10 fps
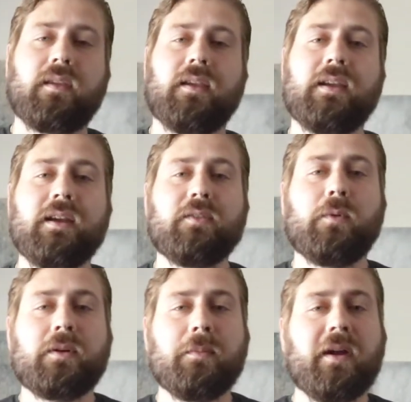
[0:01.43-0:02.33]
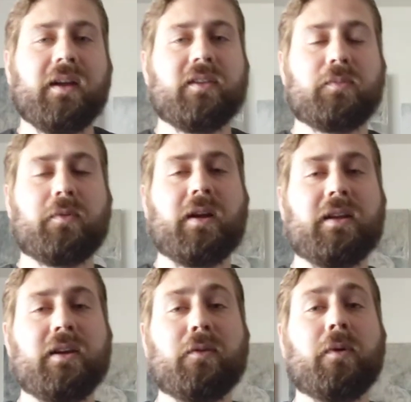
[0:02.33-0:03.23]
Hey guys, welcome back. It's Brad
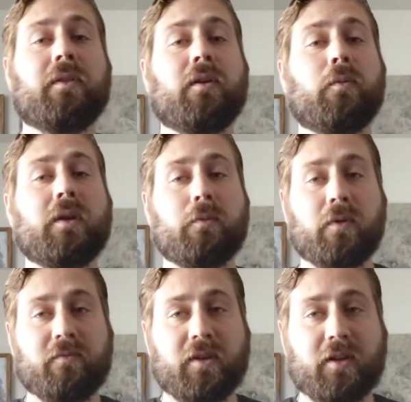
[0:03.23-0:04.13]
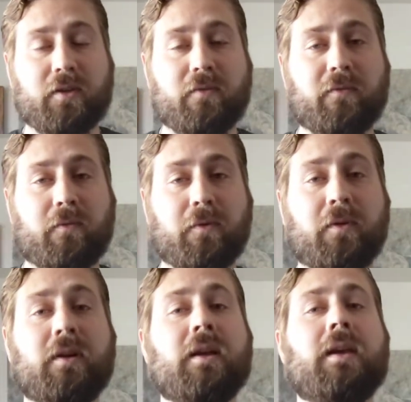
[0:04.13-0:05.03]
here with our week 1 video
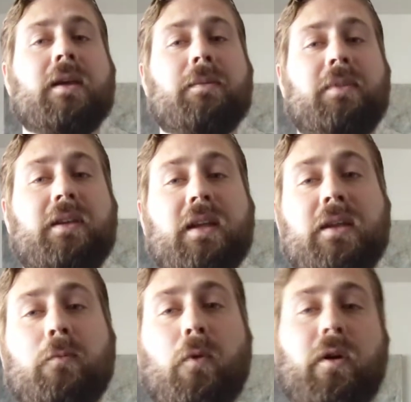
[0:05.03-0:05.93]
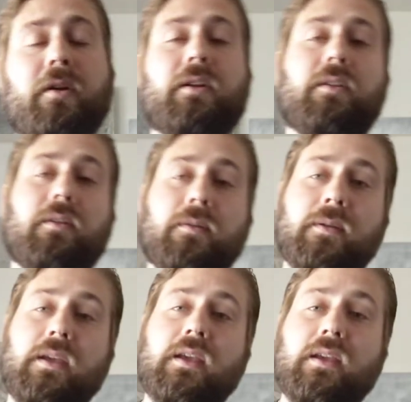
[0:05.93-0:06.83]
for beginning watercolor.
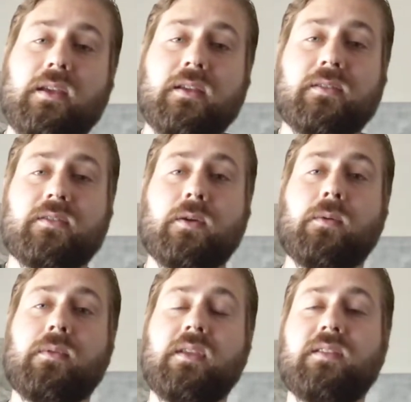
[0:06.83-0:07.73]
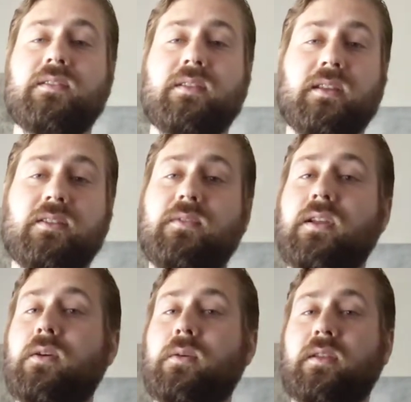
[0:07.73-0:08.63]
So in this
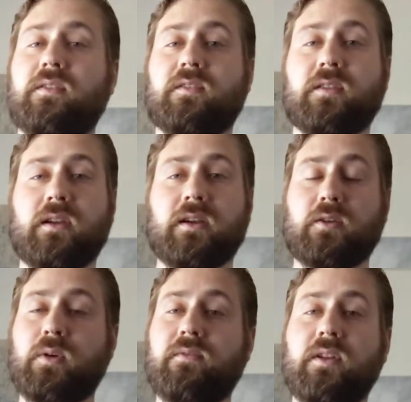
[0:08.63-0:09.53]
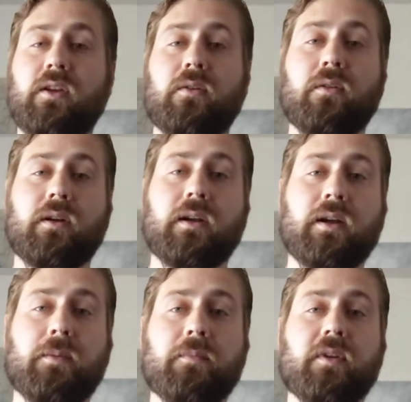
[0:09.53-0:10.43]
video, it's just a quick video,
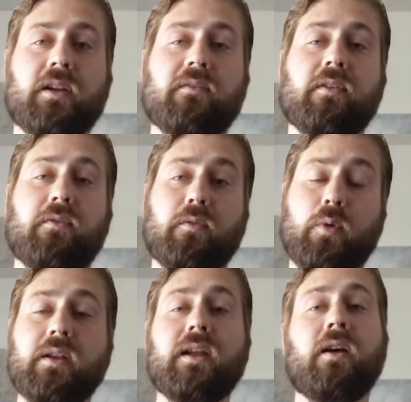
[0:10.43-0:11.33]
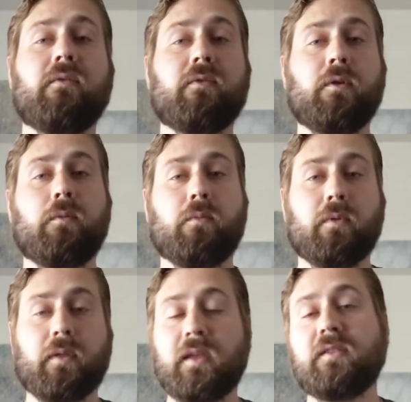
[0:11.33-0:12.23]
kind of a rundown for
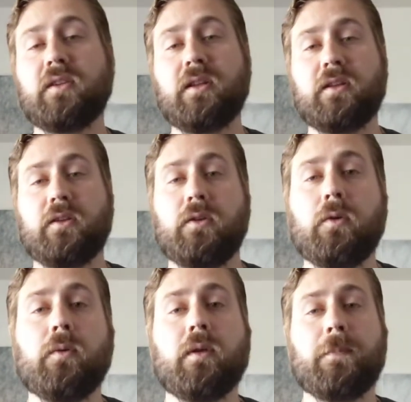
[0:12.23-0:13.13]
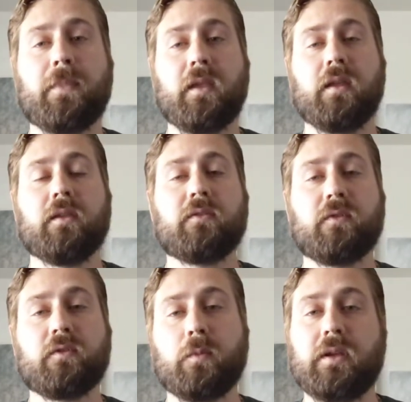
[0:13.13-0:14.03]
the things that you need to do in this
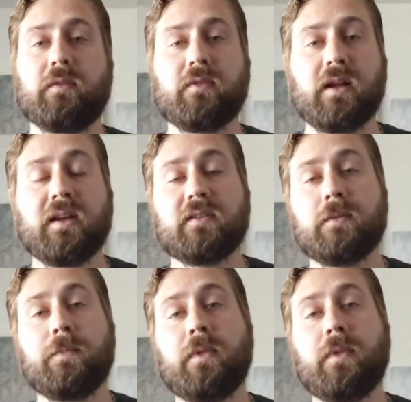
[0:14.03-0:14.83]
first week of class.